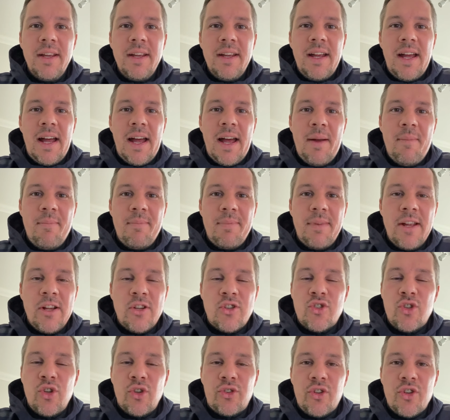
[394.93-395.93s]
It's
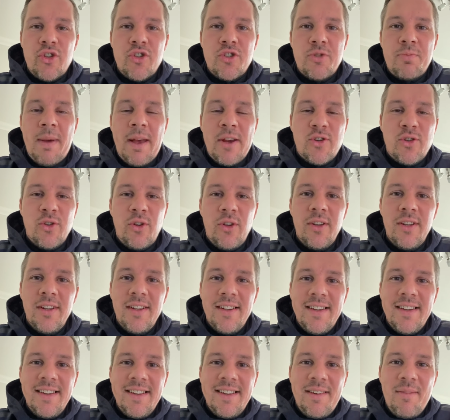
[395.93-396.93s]
such a special
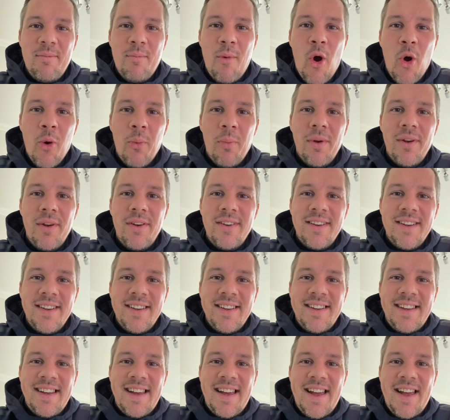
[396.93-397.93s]
moment.
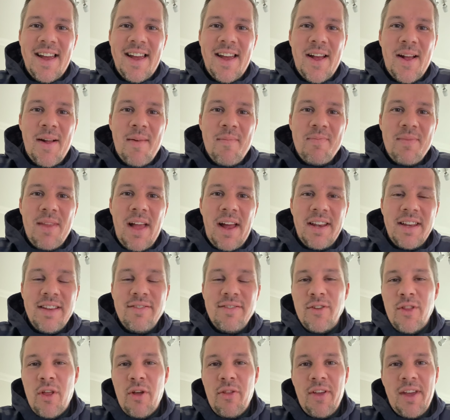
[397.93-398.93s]
And
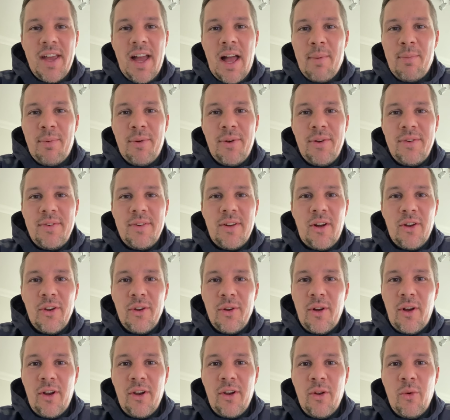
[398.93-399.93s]
even though they happen
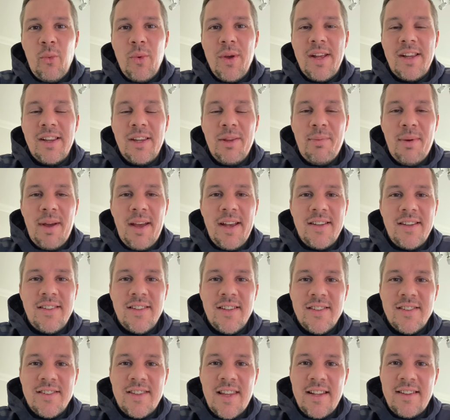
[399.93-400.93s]
on a weekly
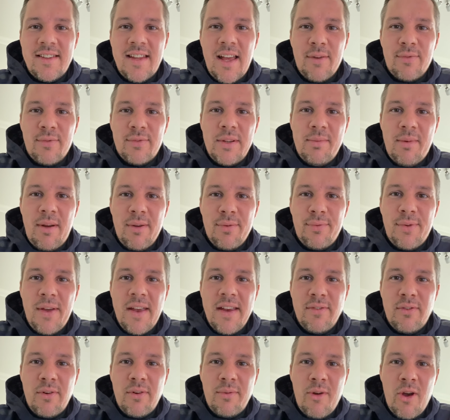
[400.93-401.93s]
basis, they're definitely my
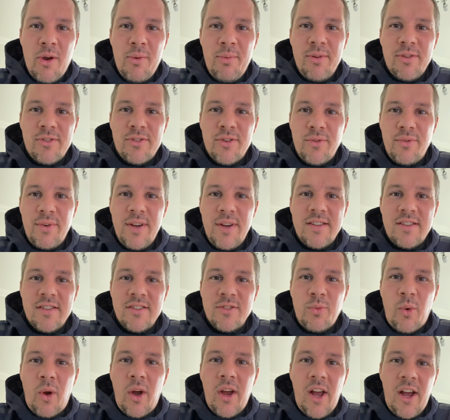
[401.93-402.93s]
favourite moments and the
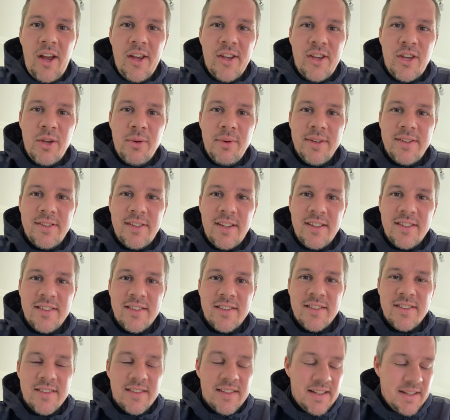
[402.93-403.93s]
reasons why IQ
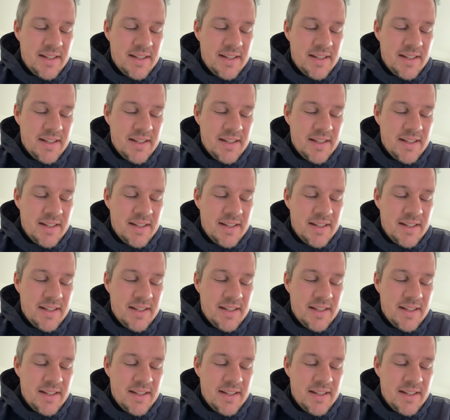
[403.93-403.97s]
exists.